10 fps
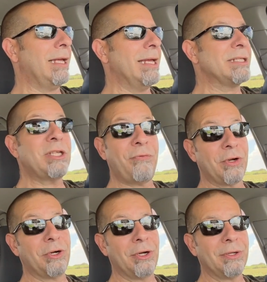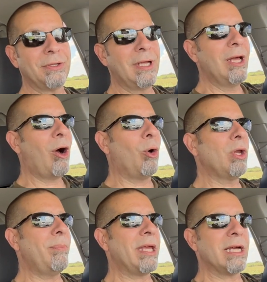it's difficult
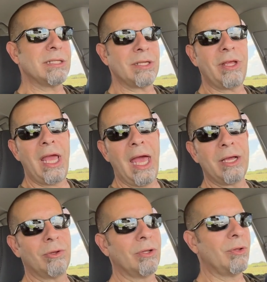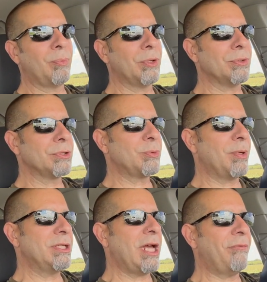only because of the angle of the bolts,
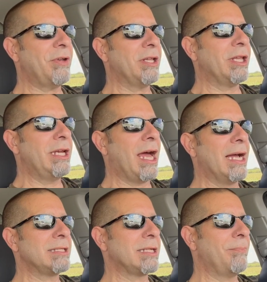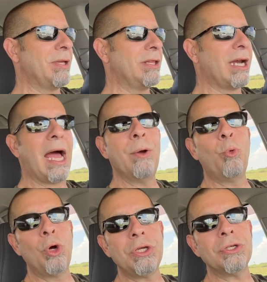but definitely not something that I
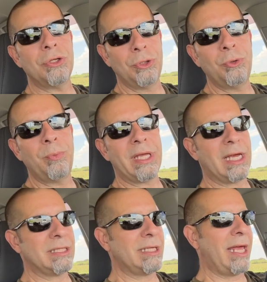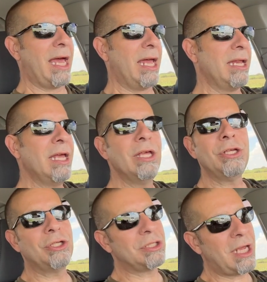wouldn't do because of that.
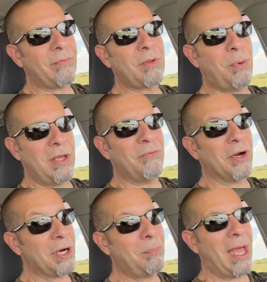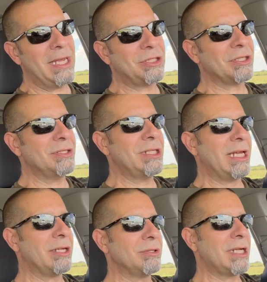You just have to be very patient and
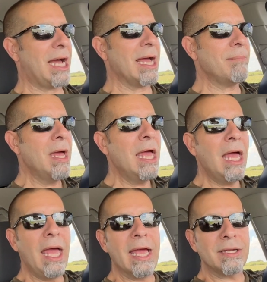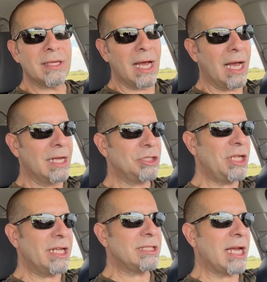take your time. And uh, she
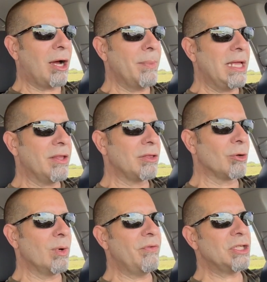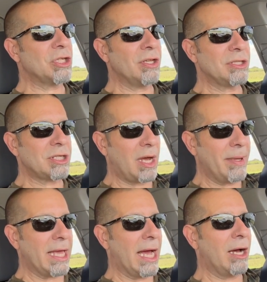did tell me that the revision that's
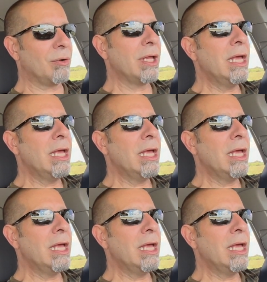coming out